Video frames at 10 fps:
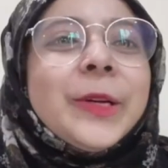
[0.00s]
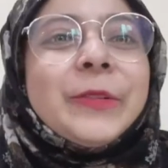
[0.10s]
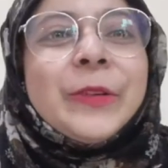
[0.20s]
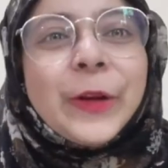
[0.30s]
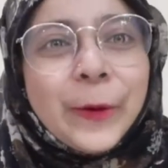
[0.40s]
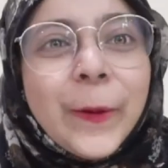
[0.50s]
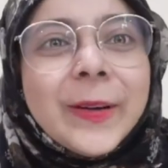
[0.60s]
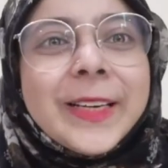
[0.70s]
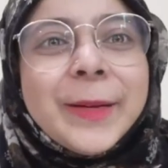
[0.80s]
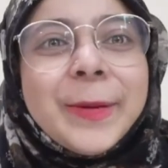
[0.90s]
If you are
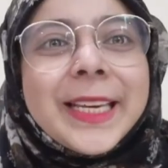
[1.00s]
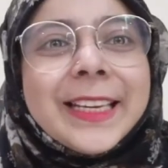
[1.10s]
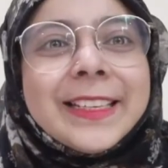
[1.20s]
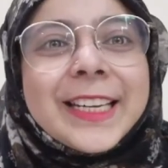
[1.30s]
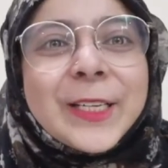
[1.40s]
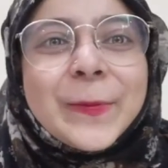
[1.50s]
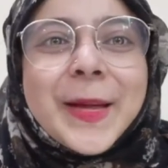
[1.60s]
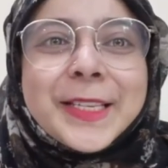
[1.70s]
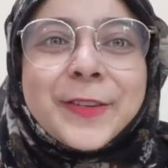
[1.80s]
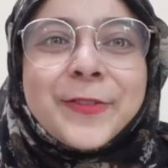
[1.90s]
already been a Dental
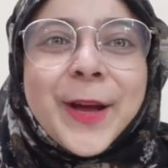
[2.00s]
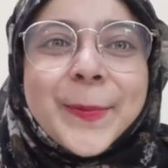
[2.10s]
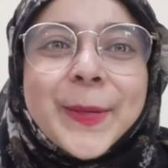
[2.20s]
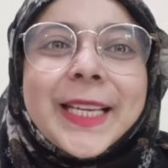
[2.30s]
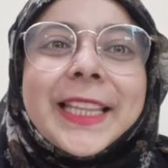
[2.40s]
Magic family,